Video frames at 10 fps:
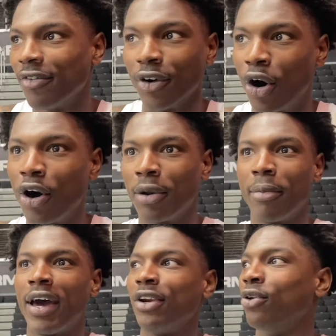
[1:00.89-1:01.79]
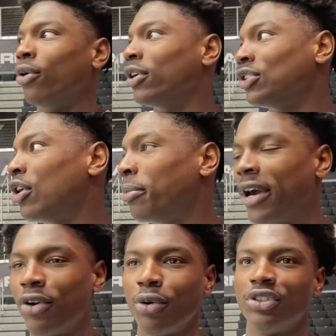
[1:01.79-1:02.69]
for all the Matadors, all the
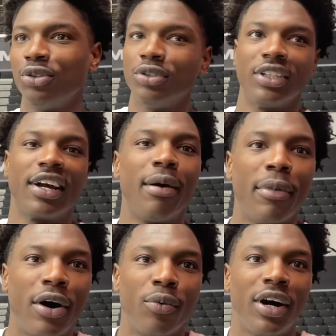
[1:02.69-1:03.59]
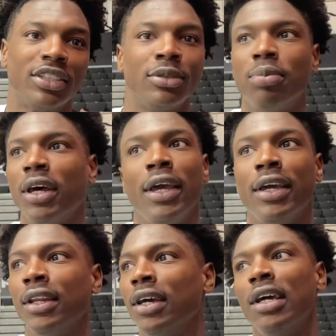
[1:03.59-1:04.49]
Matador students to come out and watch us play
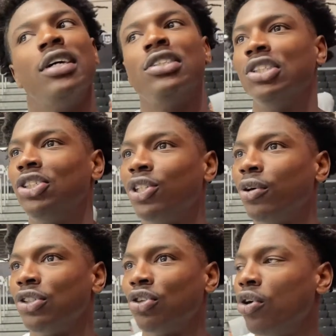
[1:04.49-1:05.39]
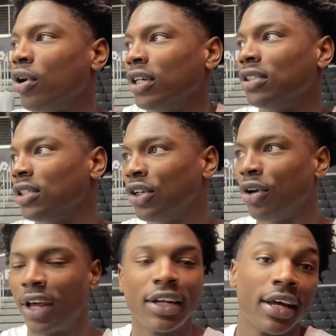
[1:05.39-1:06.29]
and, and just cheer us on because, you know,
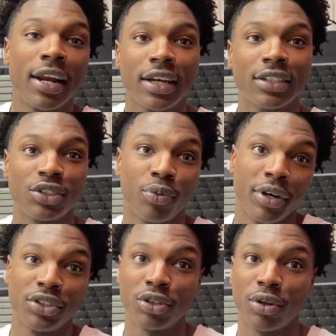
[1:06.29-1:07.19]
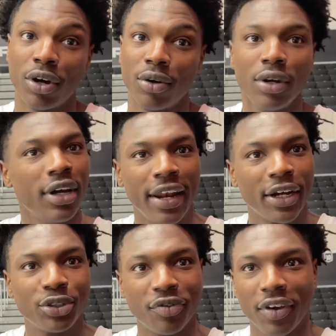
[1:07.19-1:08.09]
that, that'll get us the win too, though, an
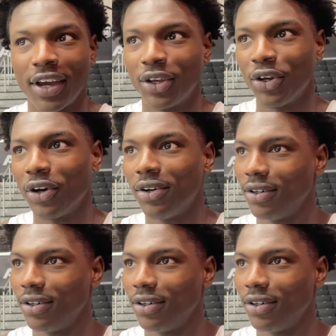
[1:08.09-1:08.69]
extra fan, you know.